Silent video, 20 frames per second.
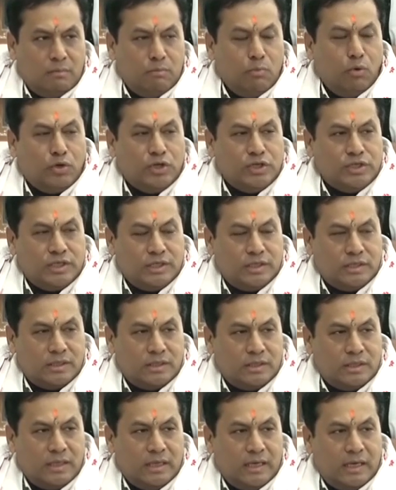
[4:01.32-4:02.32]
Modi,
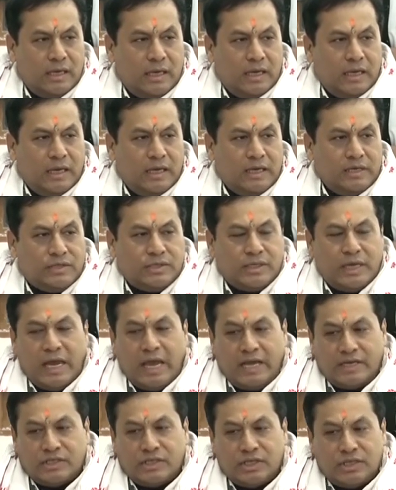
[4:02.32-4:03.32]
his
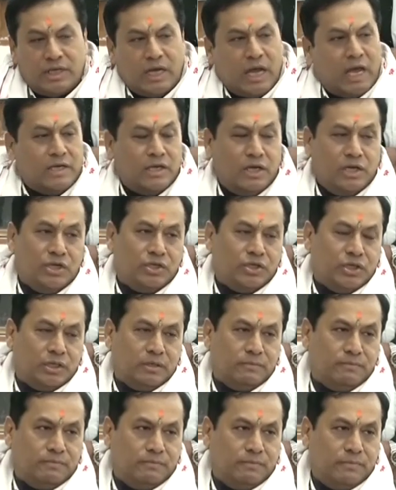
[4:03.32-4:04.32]
action and
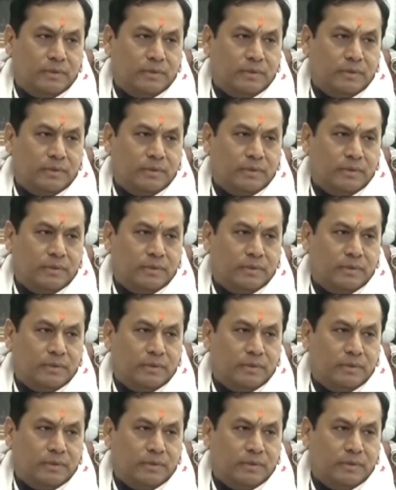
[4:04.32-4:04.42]
initiative.